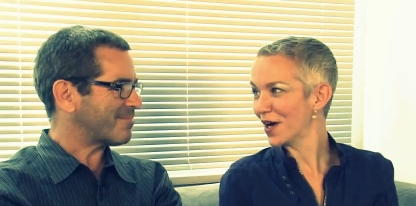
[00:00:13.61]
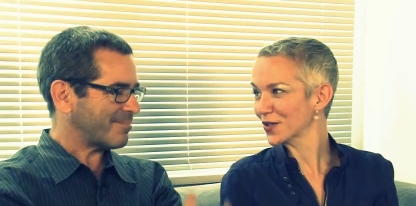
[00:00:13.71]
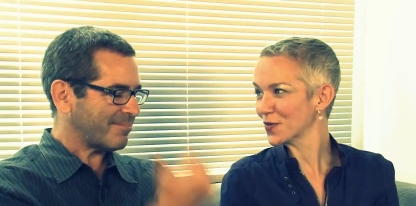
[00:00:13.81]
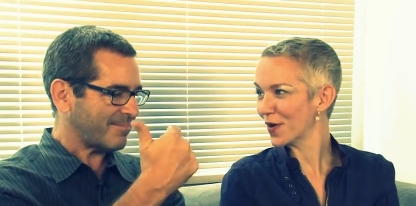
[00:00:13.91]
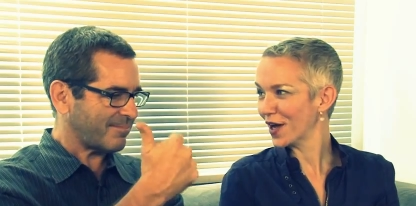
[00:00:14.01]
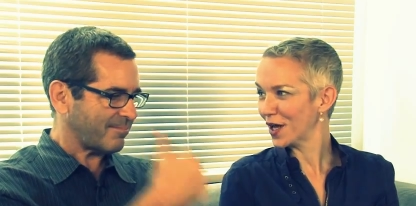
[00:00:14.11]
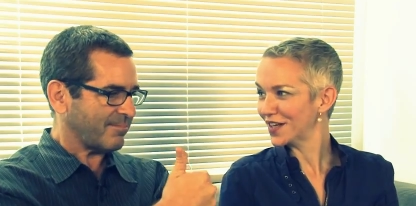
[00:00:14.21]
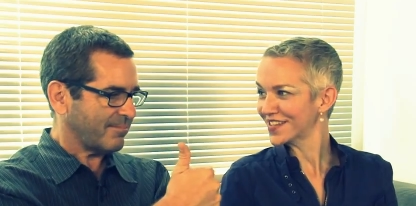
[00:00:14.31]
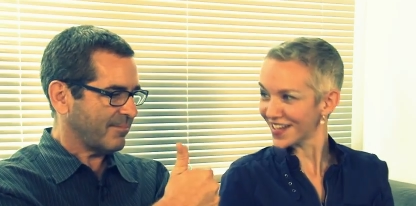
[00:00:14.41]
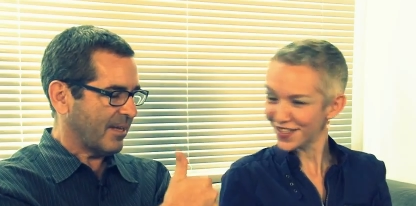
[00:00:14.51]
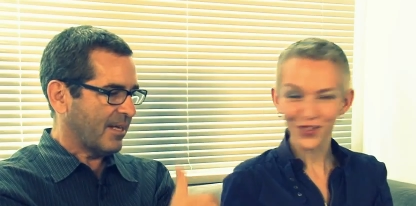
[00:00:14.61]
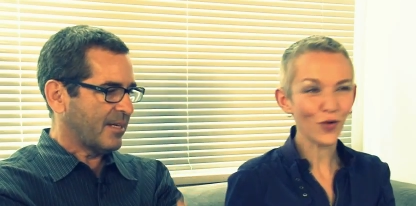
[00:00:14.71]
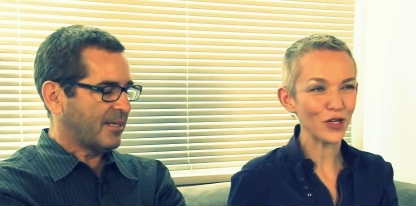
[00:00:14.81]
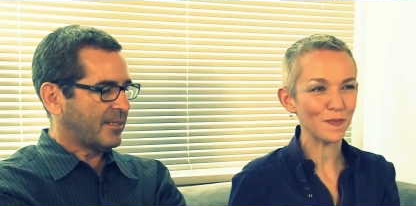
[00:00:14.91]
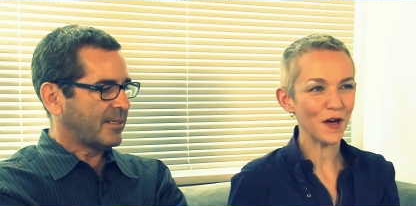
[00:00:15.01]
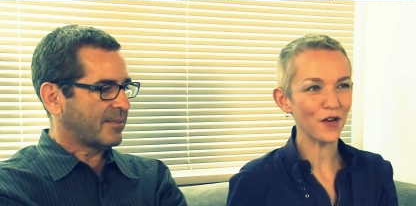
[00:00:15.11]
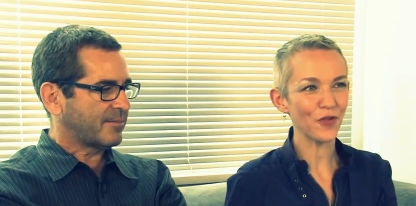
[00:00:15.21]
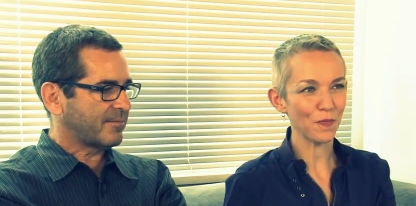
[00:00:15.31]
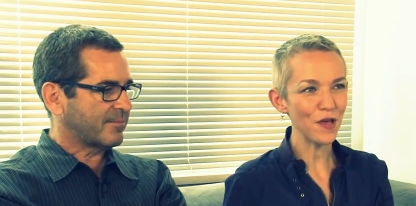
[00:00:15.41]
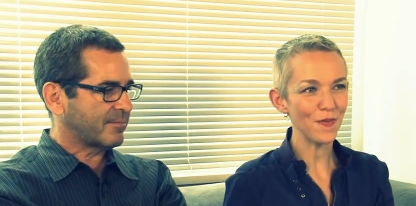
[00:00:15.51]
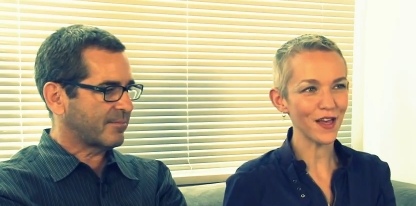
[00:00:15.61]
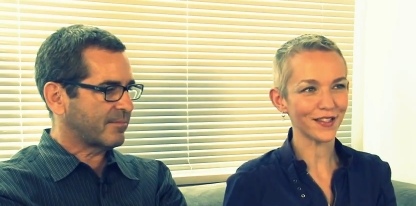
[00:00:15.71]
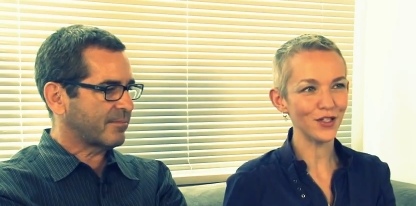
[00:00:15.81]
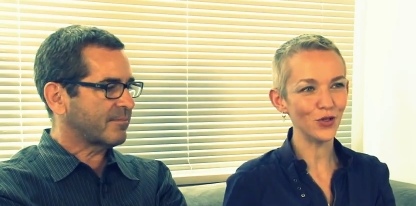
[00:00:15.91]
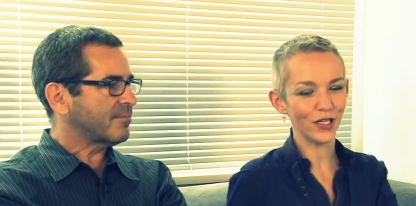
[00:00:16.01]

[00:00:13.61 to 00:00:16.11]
Speaker 1: Miles O'Brien, science correspondent for the PBS